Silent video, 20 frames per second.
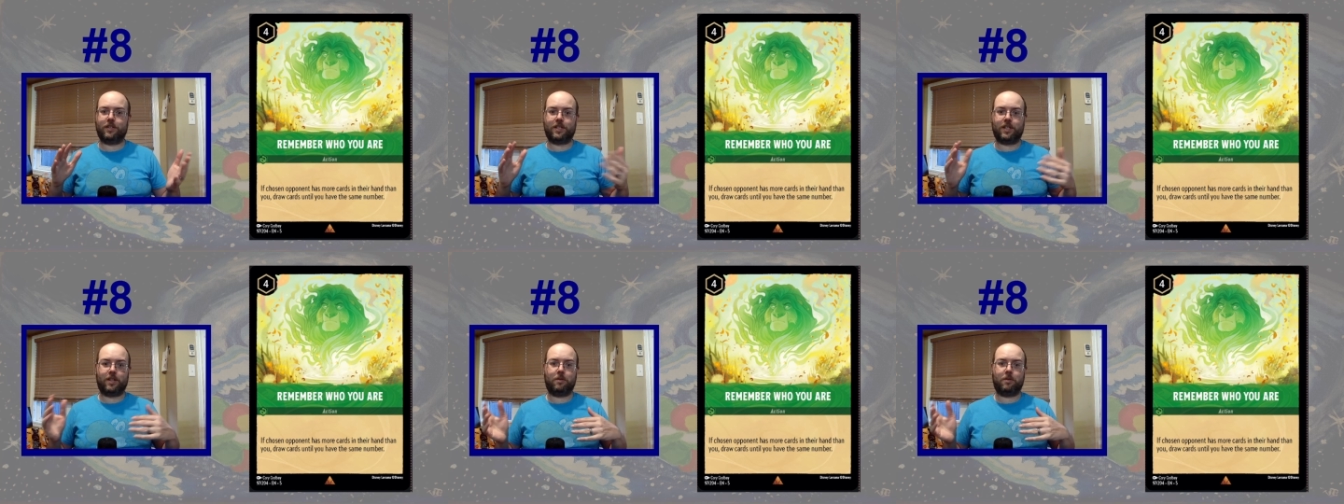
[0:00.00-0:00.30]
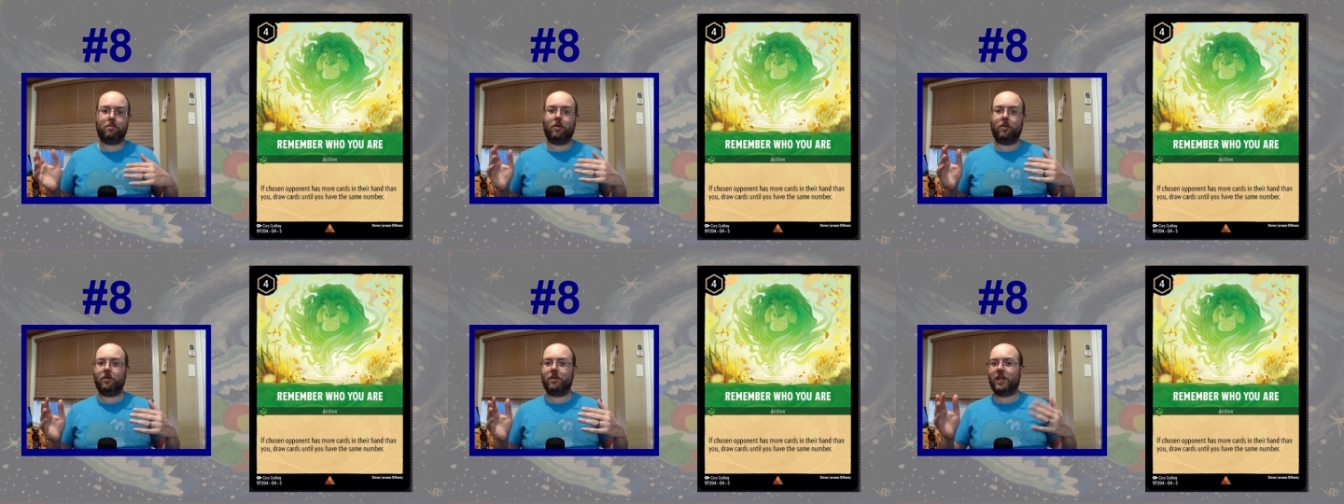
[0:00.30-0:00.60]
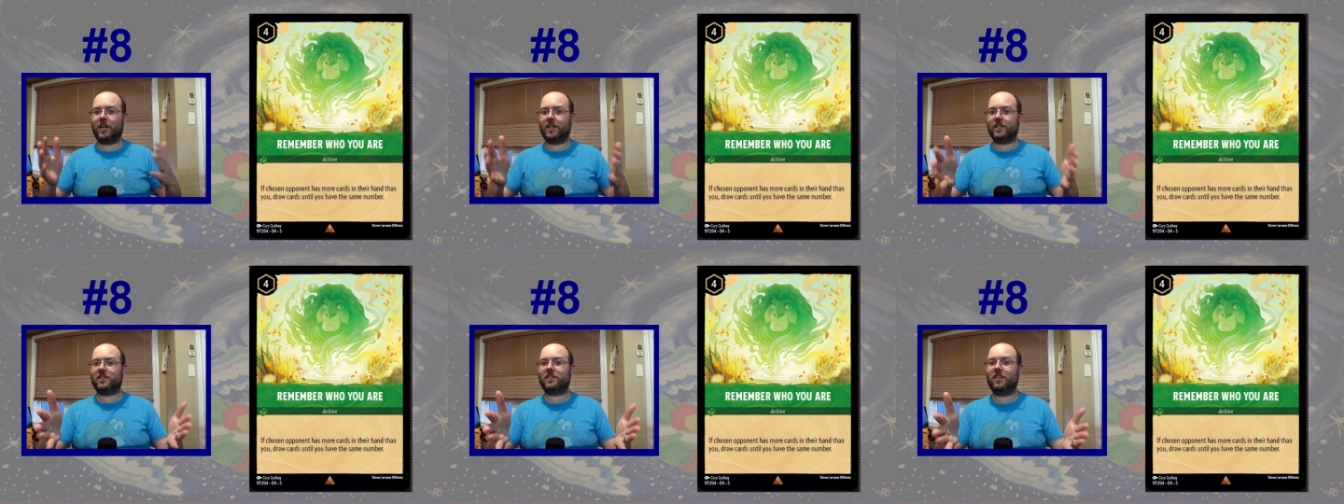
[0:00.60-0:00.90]
and the opponent
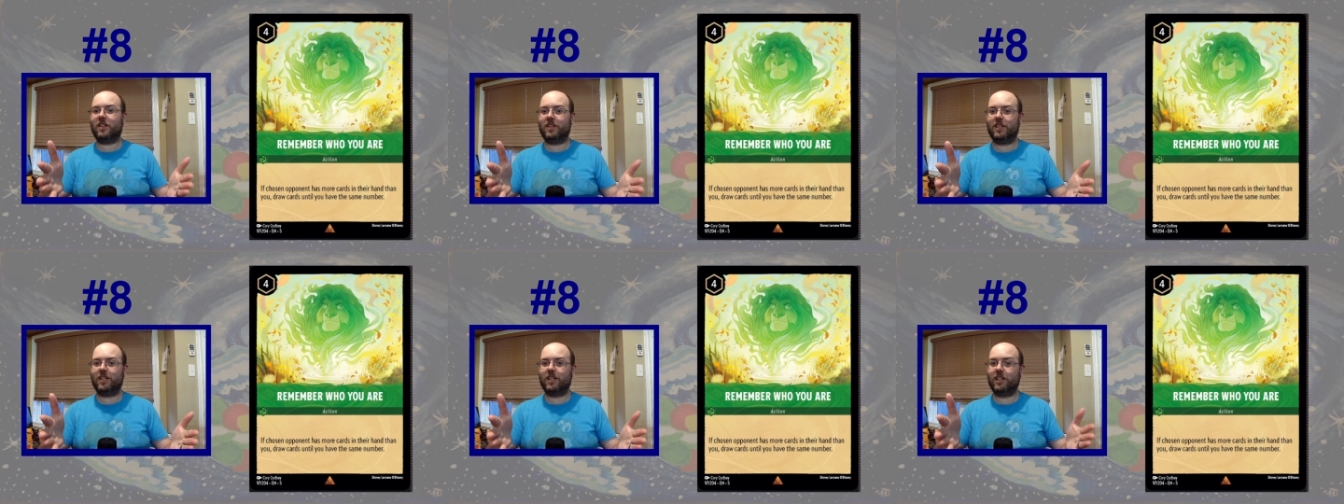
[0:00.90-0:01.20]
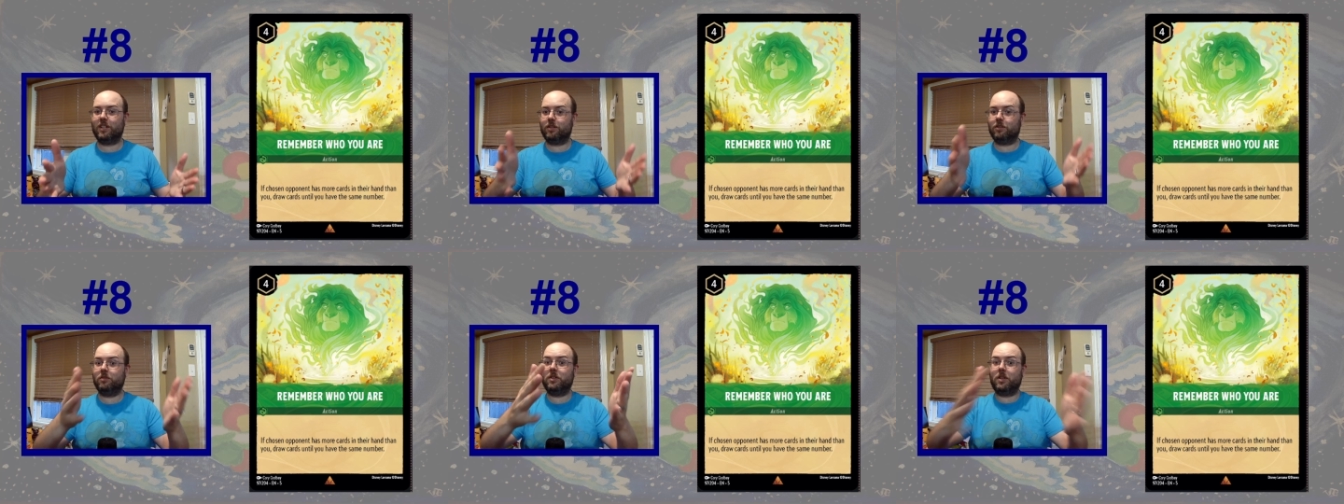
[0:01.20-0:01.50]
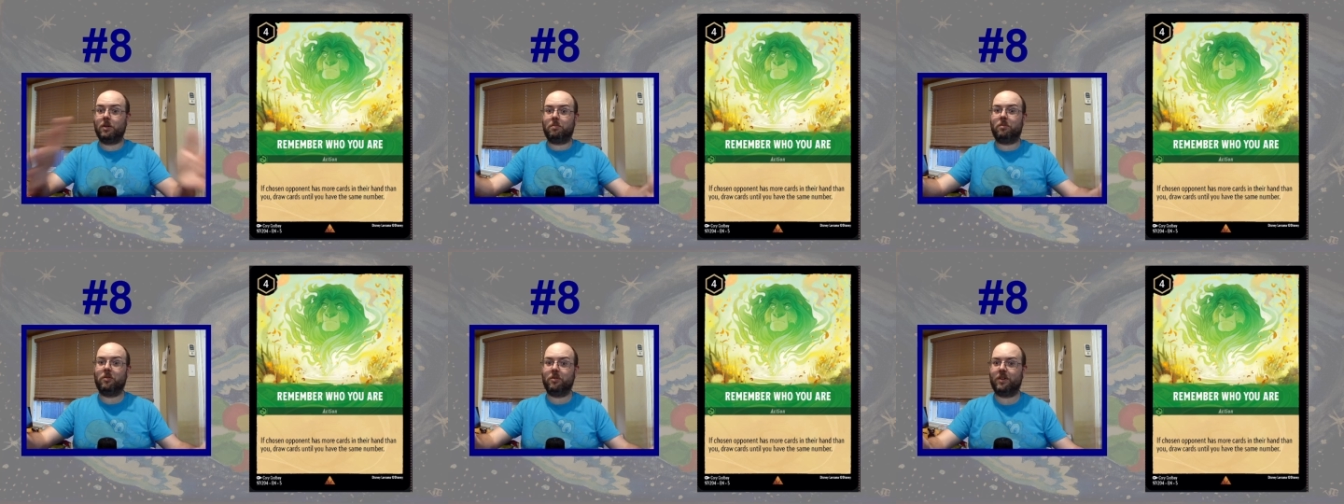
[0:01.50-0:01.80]
has nothing to the
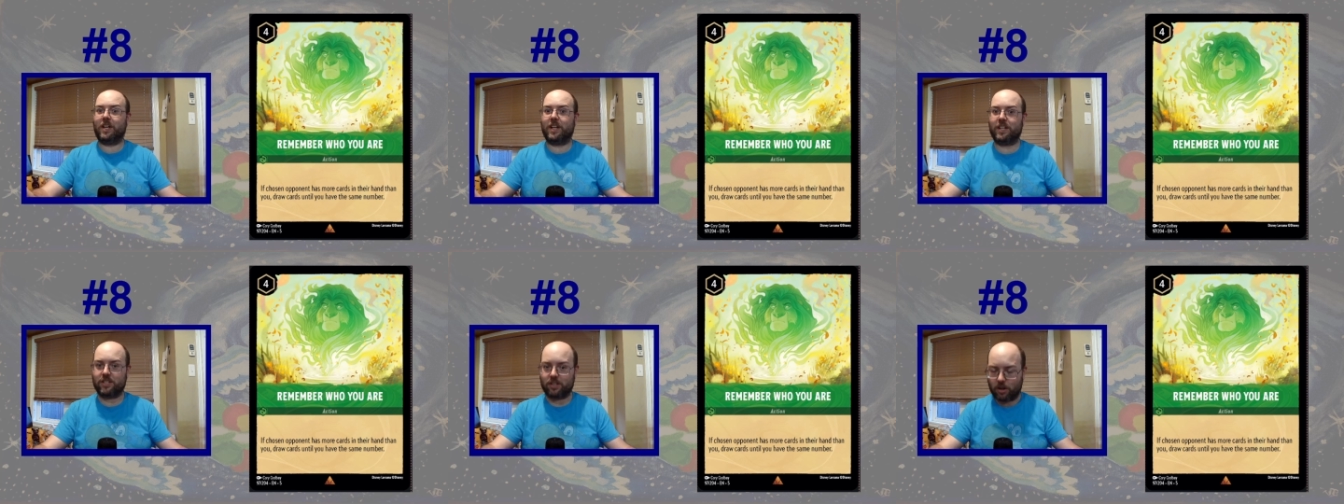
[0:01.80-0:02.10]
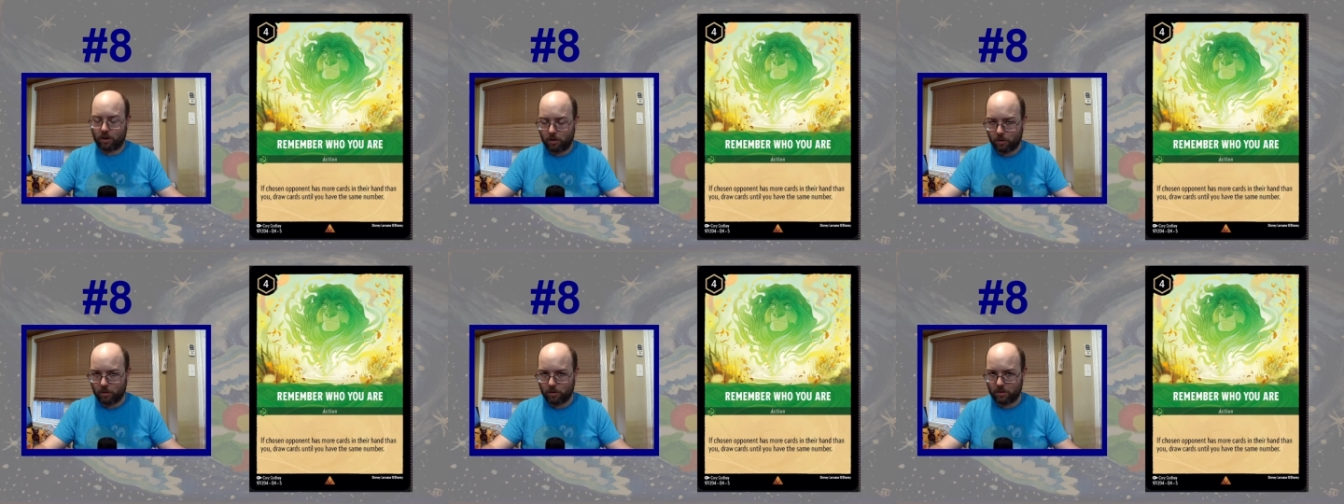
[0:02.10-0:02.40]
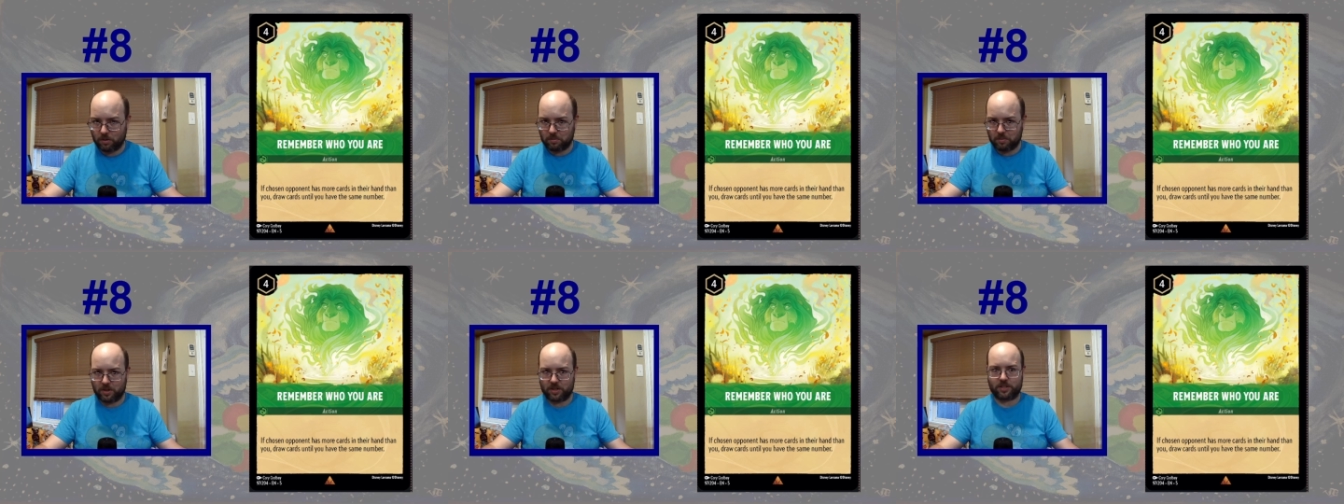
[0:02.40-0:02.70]
opponent has a whole
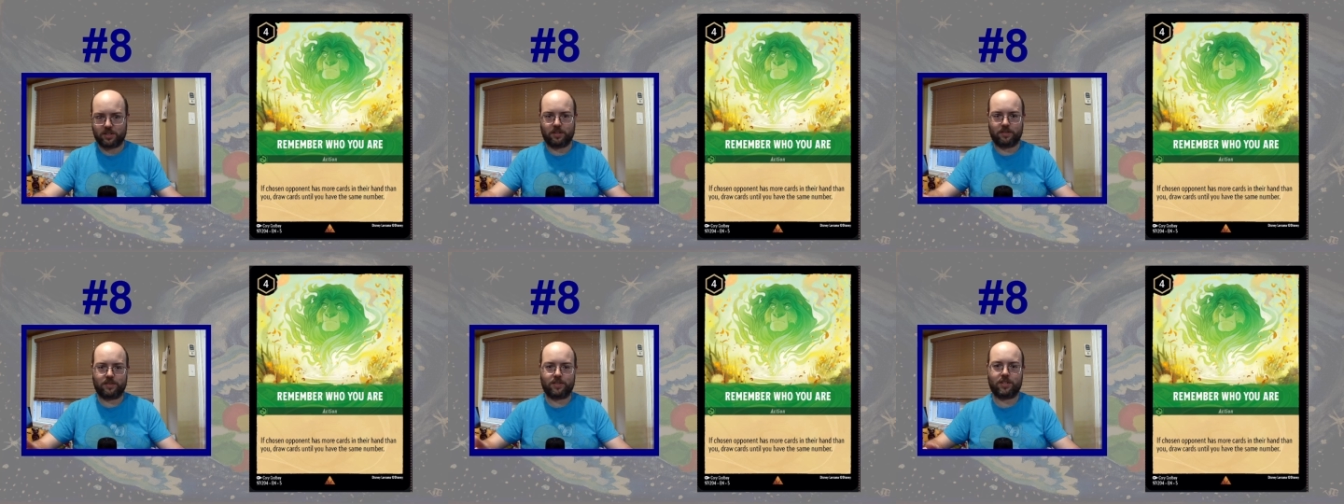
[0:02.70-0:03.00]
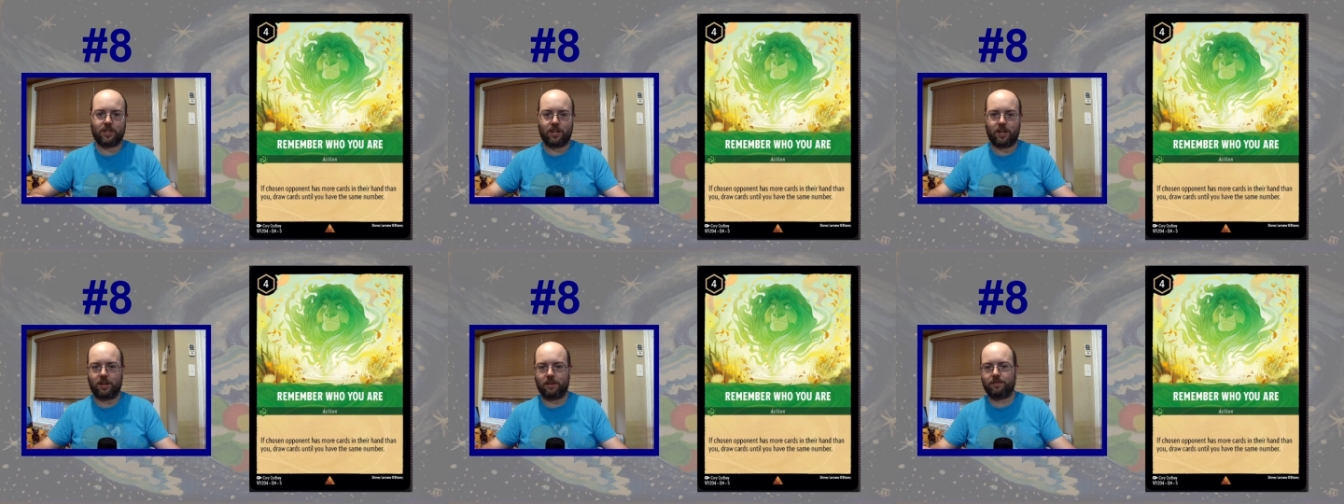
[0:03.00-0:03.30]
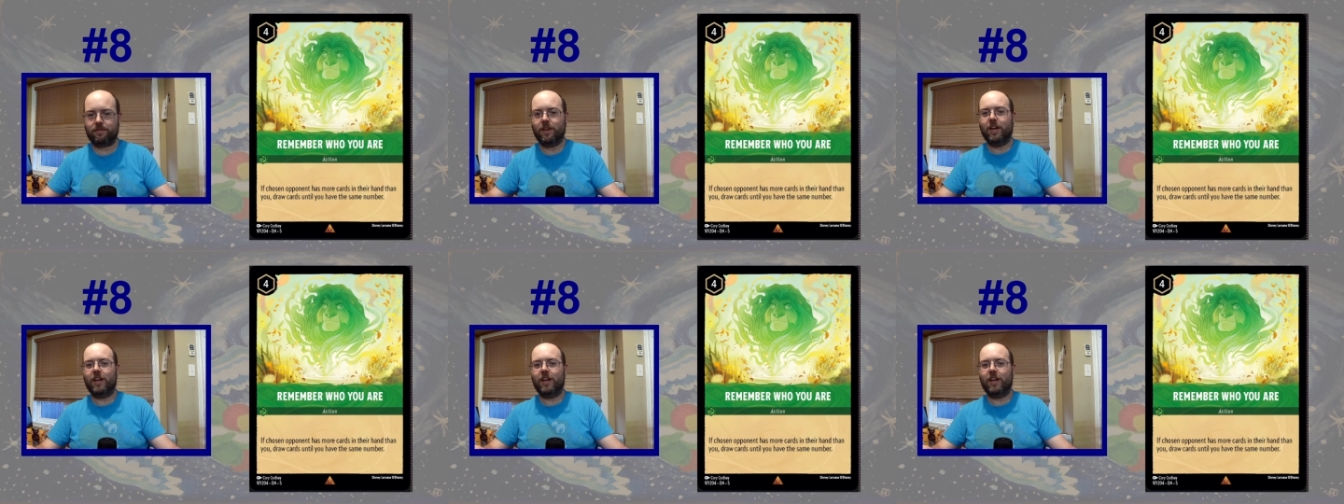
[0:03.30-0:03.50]
bunch of stuff,